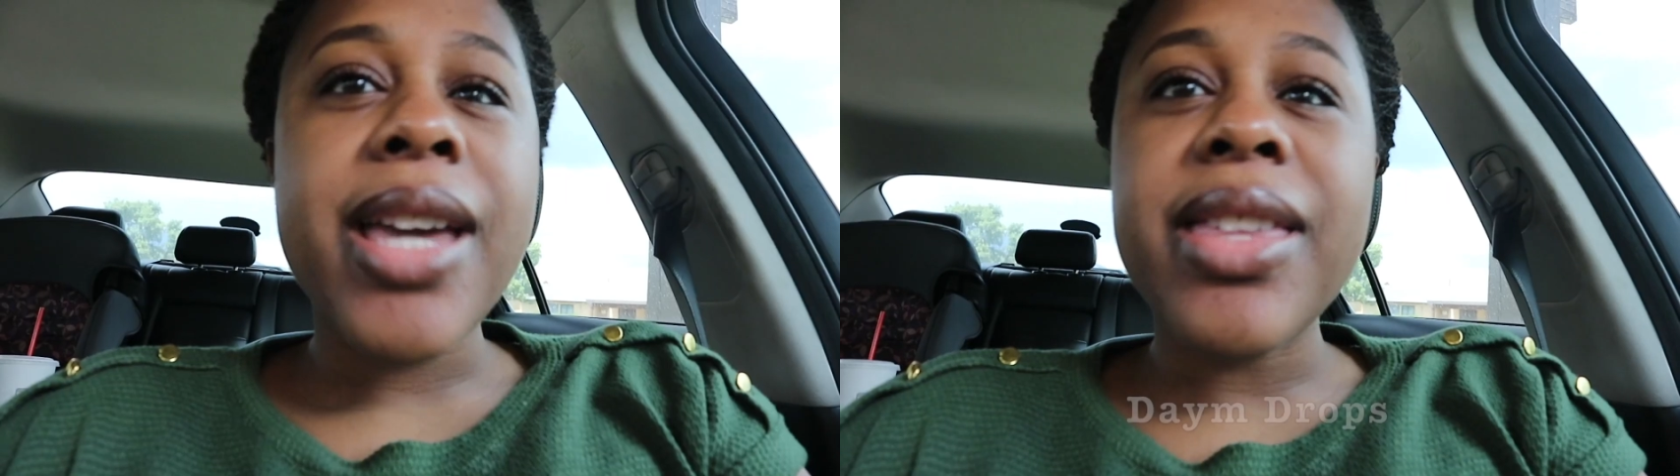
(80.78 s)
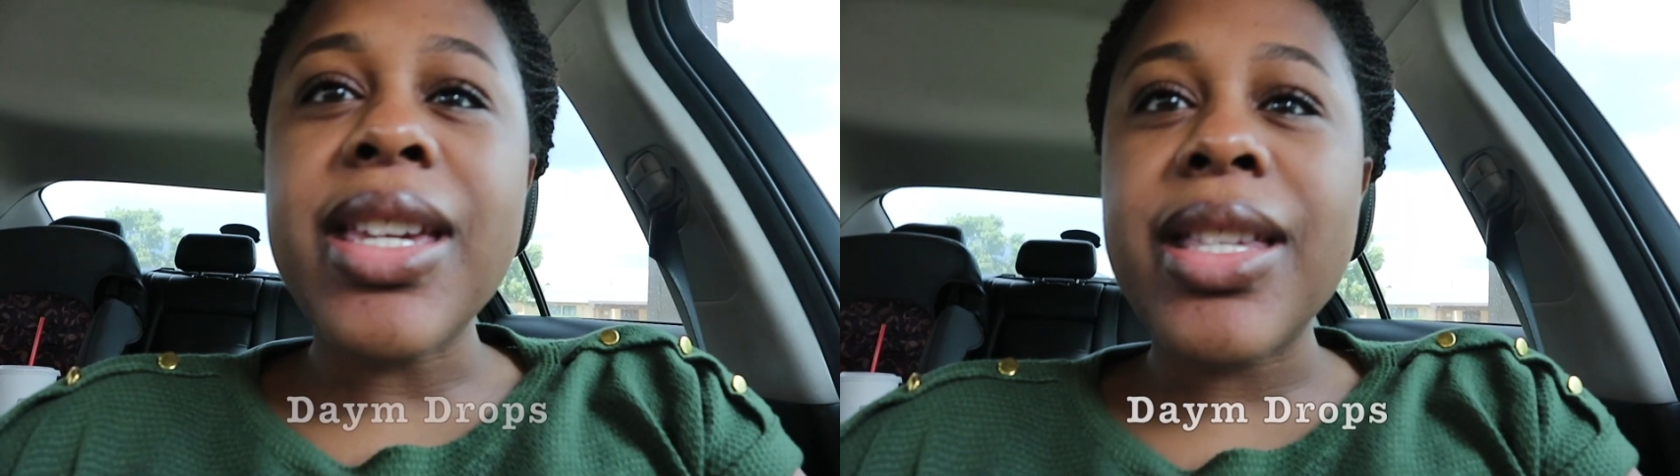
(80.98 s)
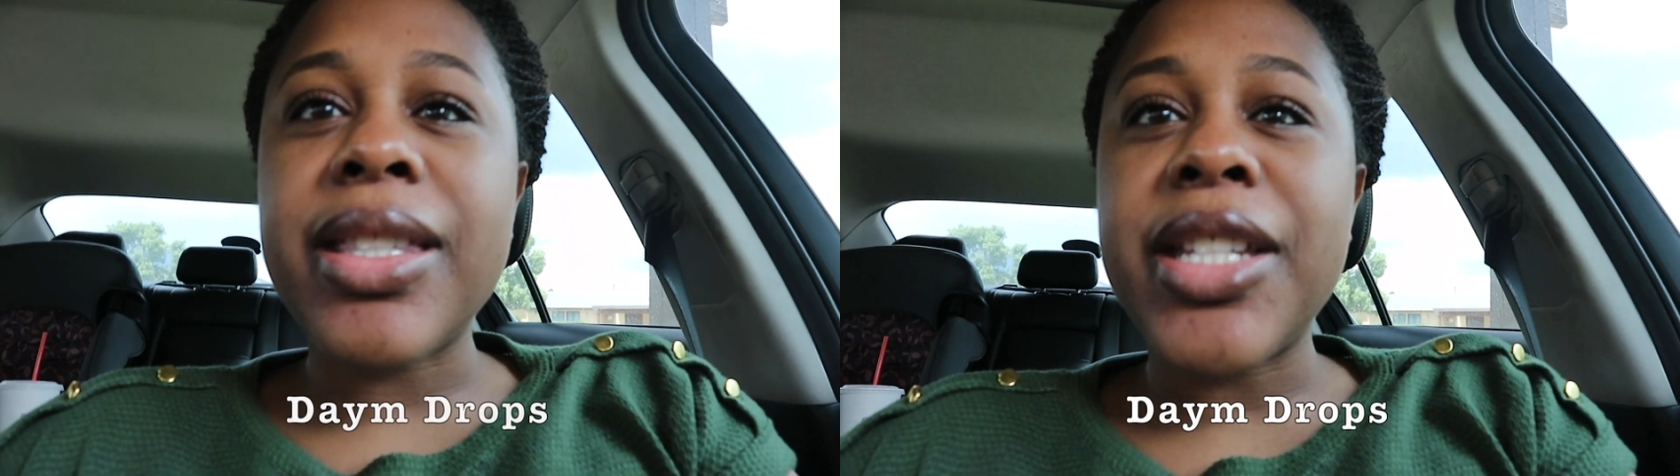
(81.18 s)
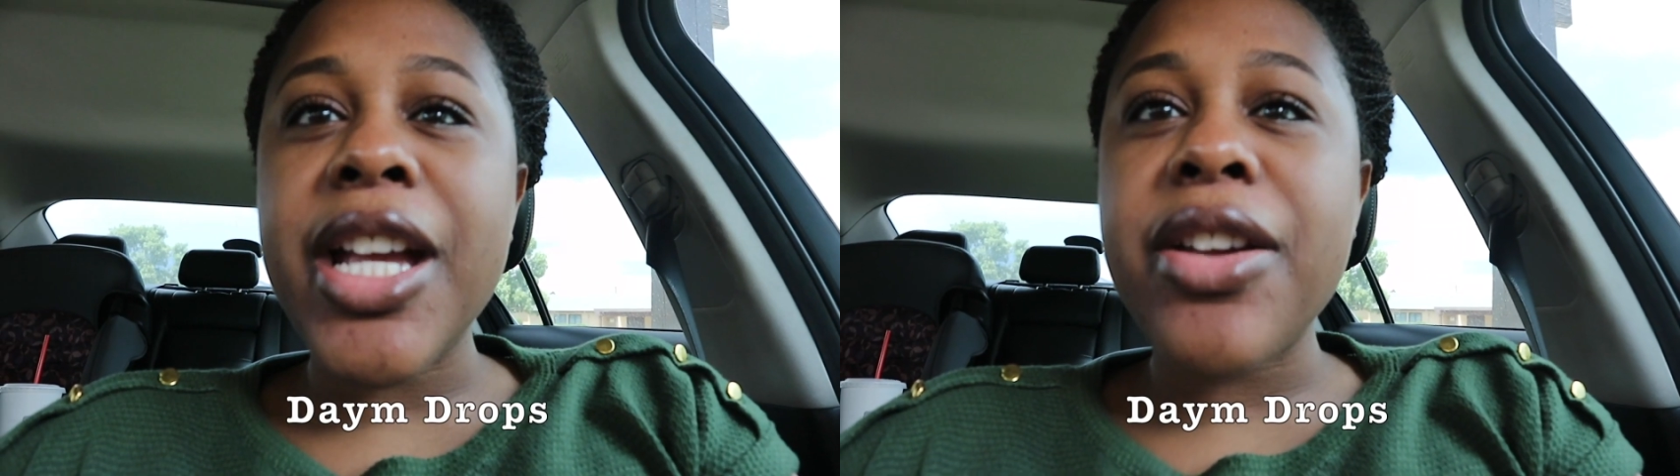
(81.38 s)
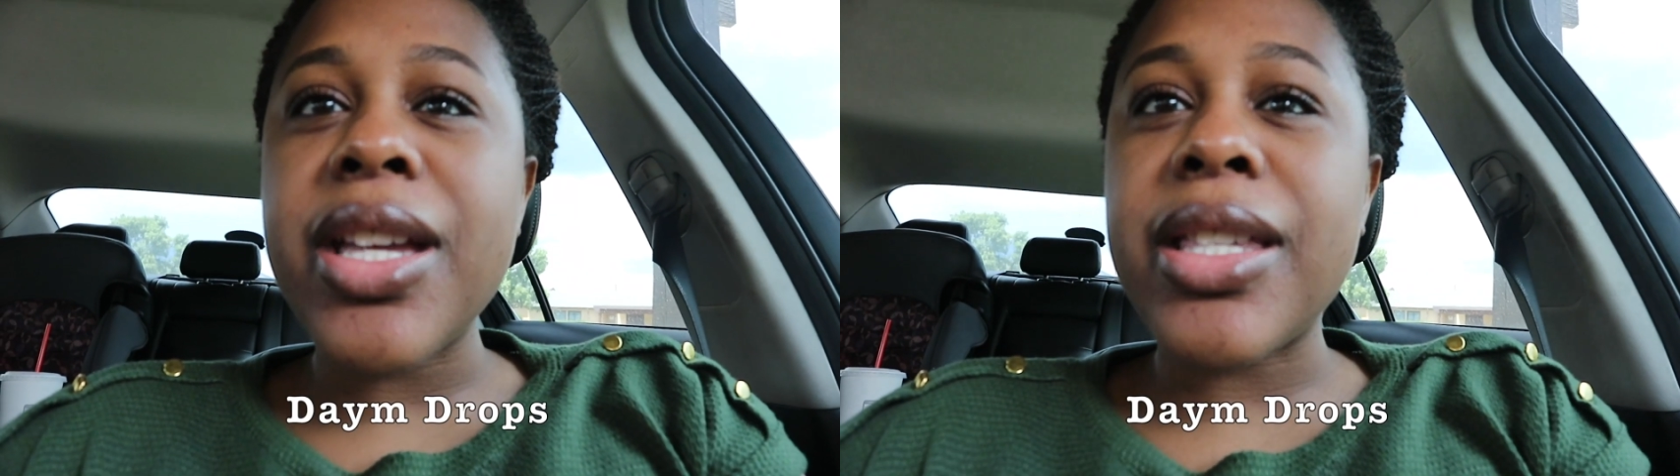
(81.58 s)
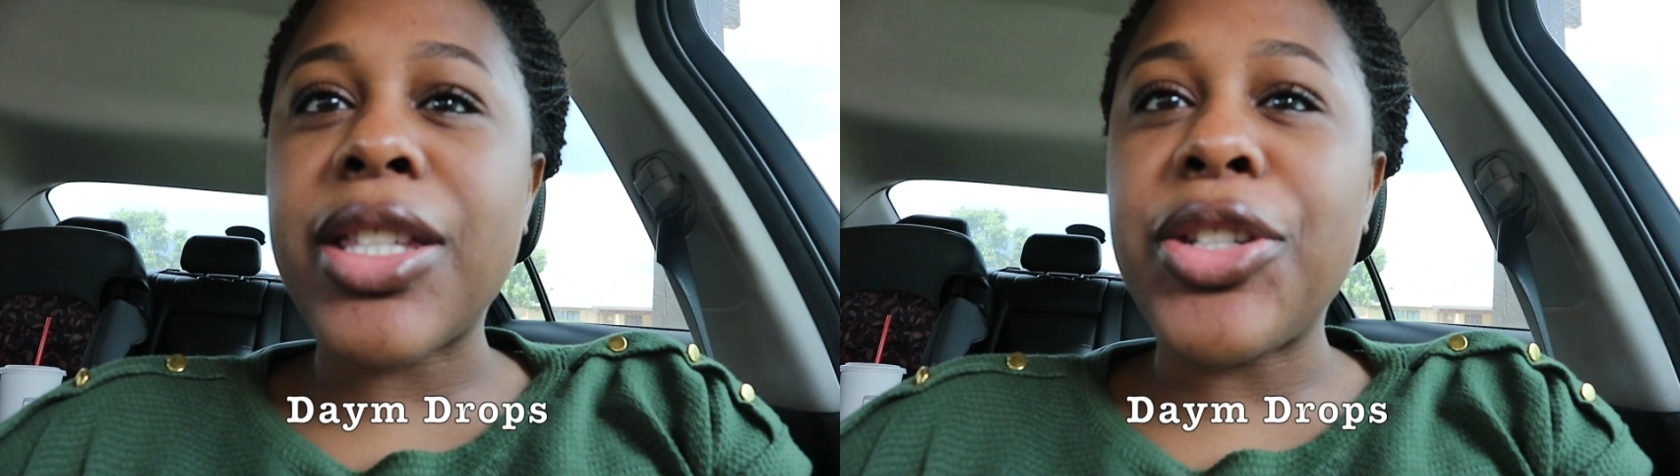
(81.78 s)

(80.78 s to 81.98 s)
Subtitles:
I think it's Darius